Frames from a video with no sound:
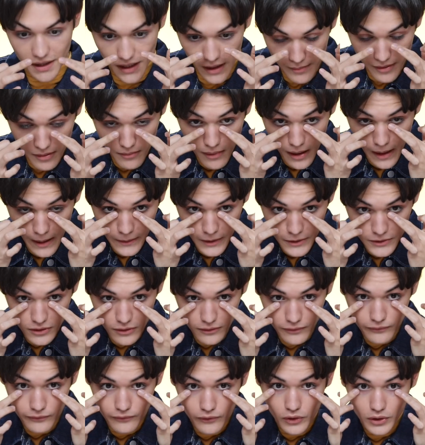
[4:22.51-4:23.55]
Keep in mind, these
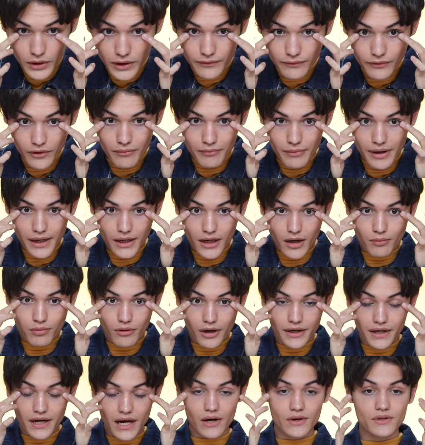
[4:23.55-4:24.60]
are fully from makeup
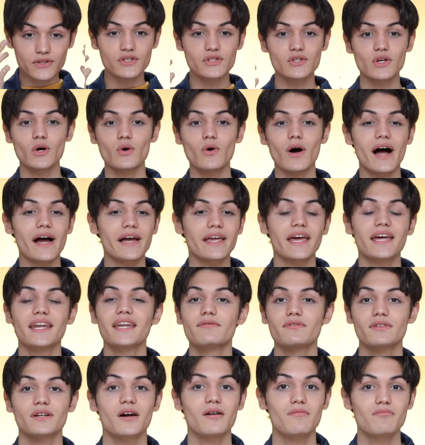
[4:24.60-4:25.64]
right now, so I can't
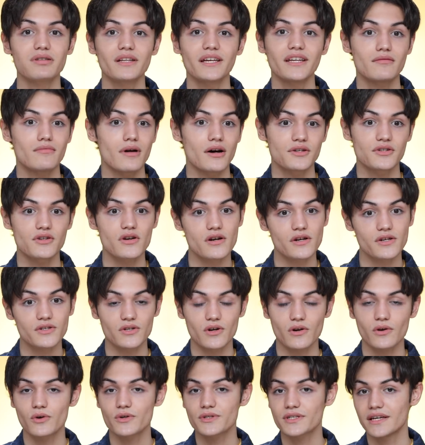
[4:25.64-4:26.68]
even complain about dark
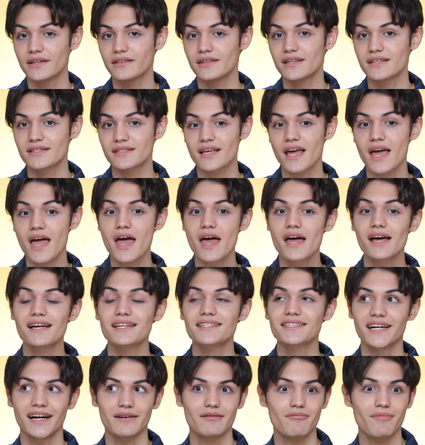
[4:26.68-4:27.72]
circles in this
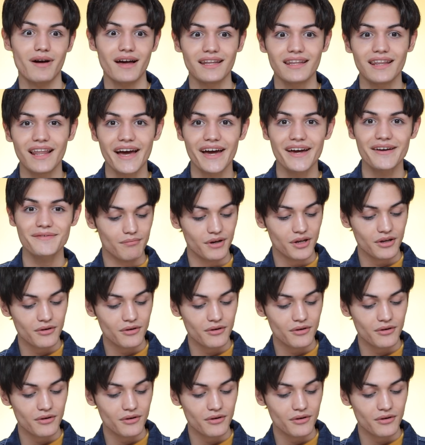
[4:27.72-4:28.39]
time in my life.